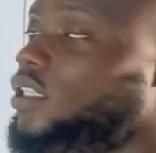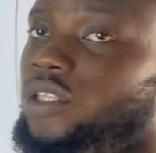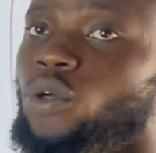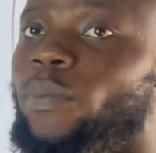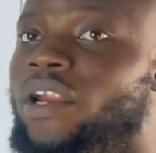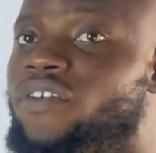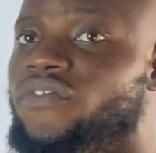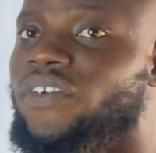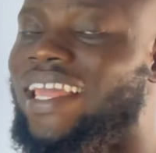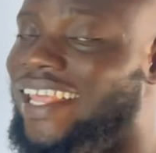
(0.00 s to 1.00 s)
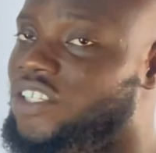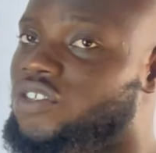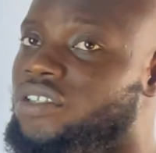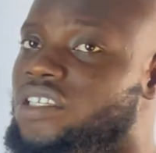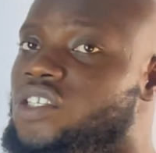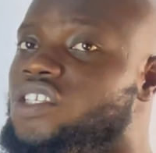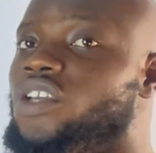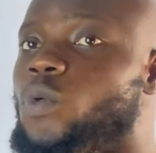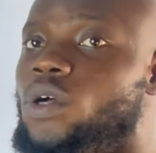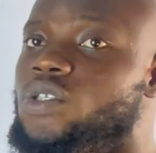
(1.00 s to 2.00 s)
the number of electrons is
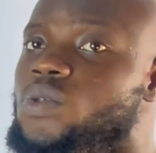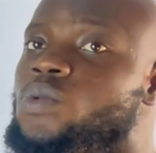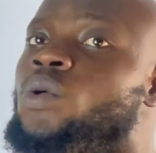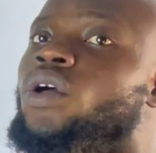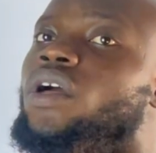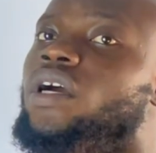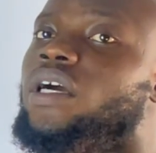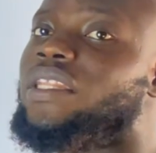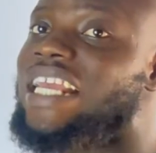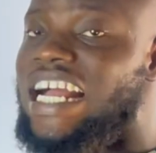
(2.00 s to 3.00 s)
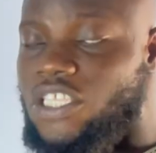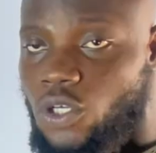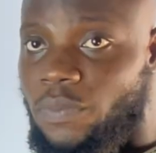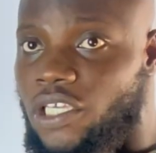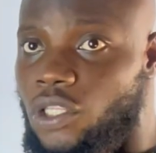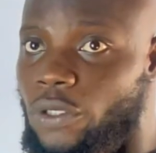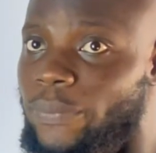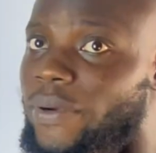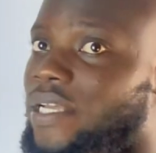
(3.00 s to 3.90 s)
equal to the atomic number.